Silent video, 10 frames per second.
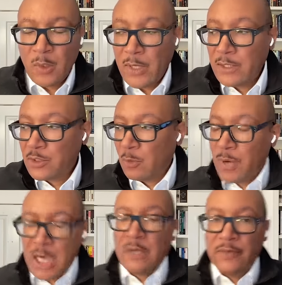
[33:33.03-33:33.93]
Right. Yeah. So
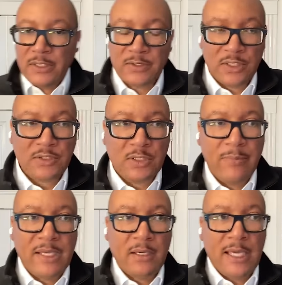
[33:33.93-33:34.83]
part of it is just to
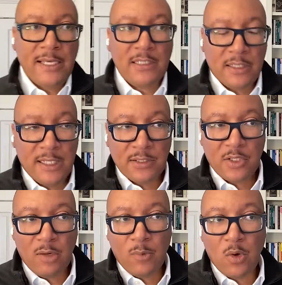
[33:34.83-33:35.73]
make a case against
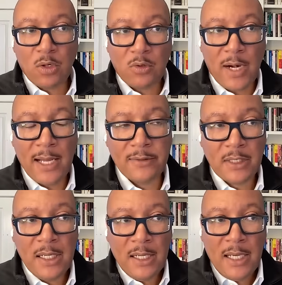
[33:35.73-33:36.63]
it on moral grounds.
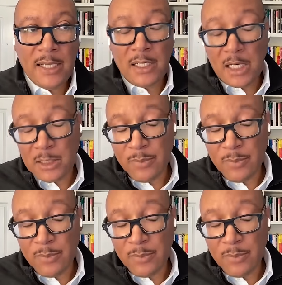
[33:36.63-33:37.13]
And the other